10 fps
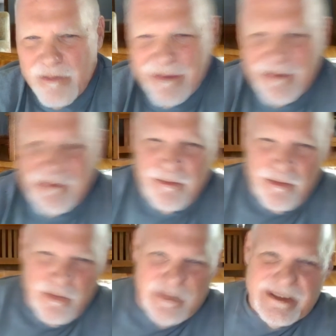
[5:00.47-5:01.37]
it, of
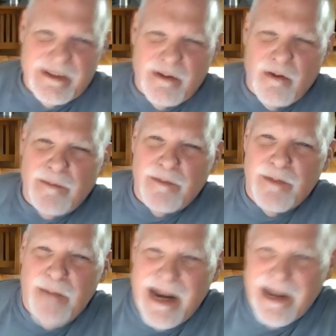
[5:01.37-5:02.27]
course, interrupted
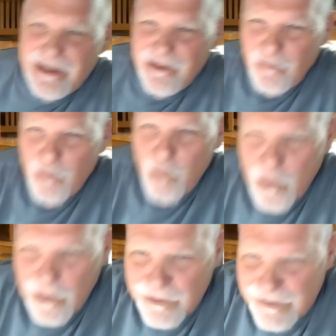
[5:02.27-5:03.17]
by
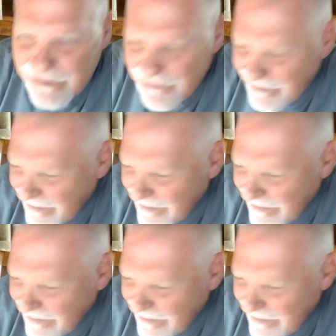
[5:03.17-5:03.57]
wars and